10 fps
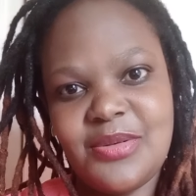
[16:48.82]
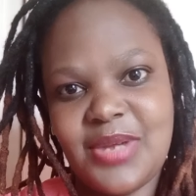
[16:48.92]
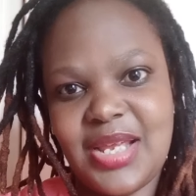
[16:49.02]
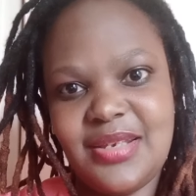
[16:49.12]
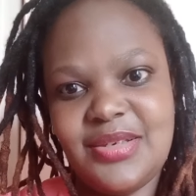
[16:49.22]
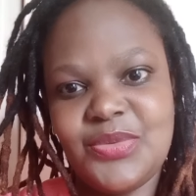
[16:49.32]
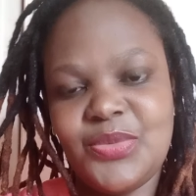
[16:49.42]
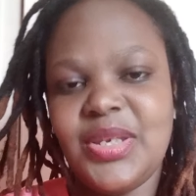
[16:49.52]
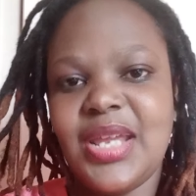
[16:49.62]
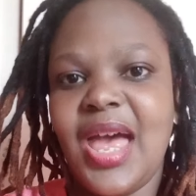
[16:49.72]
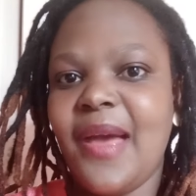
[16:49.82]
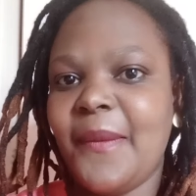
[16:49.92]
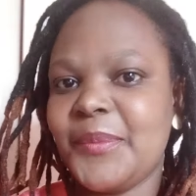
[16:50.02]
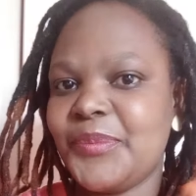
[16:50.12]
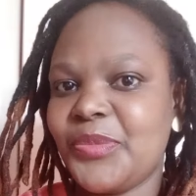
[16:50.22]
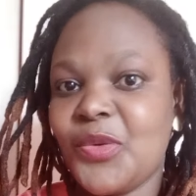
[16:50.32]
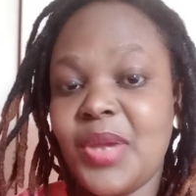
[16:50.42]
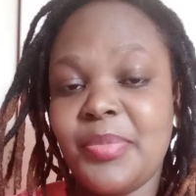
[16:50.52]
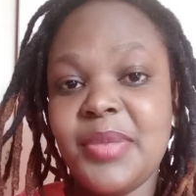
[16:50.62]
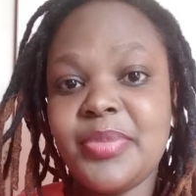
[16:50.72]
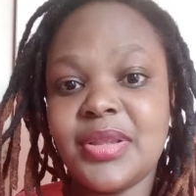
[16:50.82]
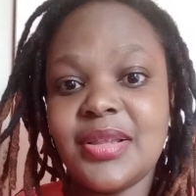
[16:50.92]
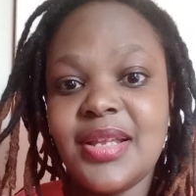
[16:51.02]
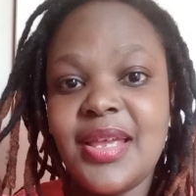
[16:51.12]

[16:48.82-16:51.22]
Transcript: right? We are people.